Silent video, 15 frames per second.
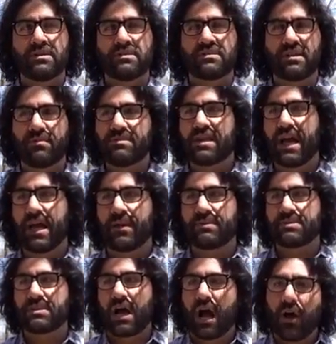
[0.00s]

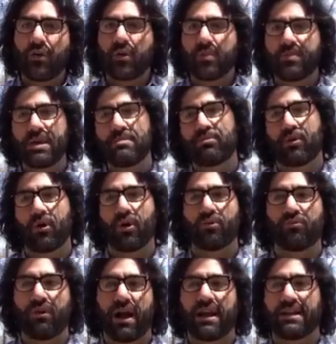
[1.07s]
sometimes other people are
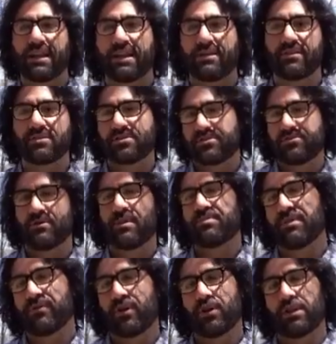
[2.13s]
writing the
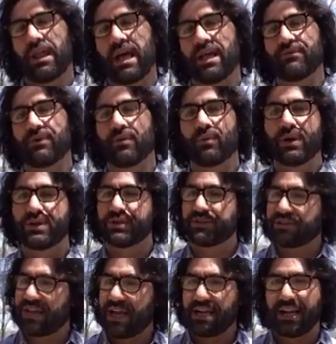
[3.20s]
script of our life and we
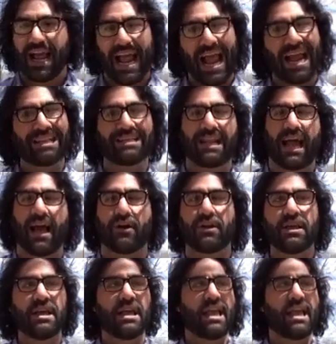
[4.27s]
just kind of act it out.